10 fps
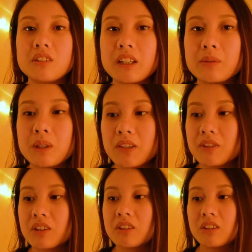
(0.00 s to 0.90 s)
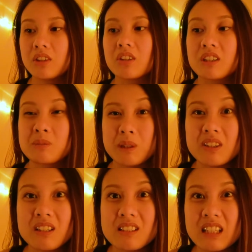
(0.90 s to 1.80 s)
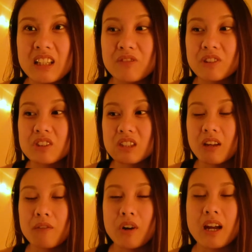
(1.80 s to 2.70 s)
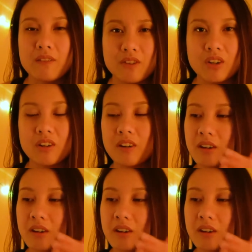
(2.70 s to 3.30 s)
Like, whatever you're experiencing, it feels like forever.